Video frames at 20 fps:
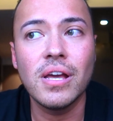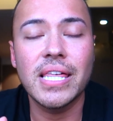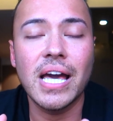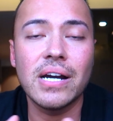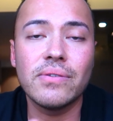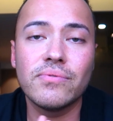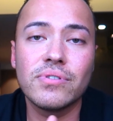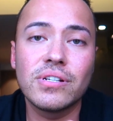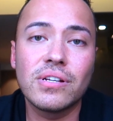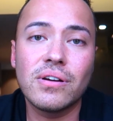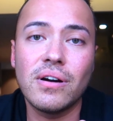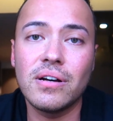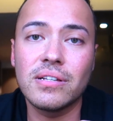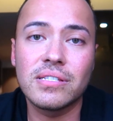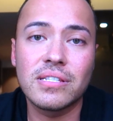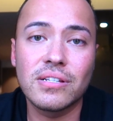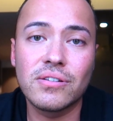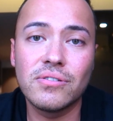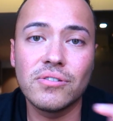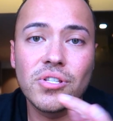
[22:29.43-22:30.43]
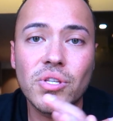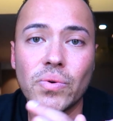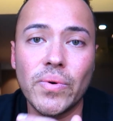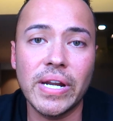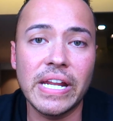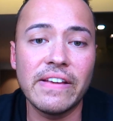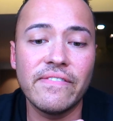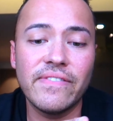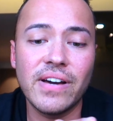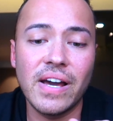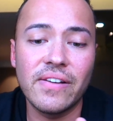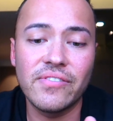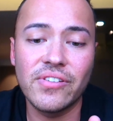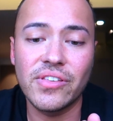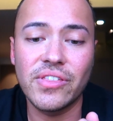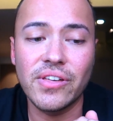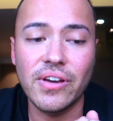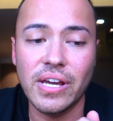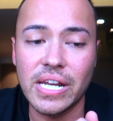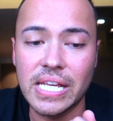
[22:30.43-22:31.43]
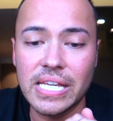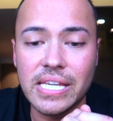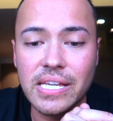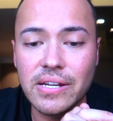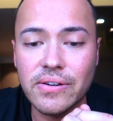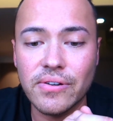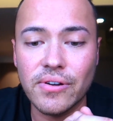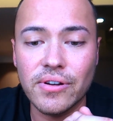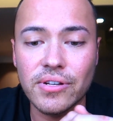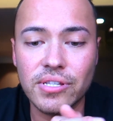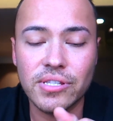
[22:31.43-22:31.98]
that would cost a good 25 to 30 euros.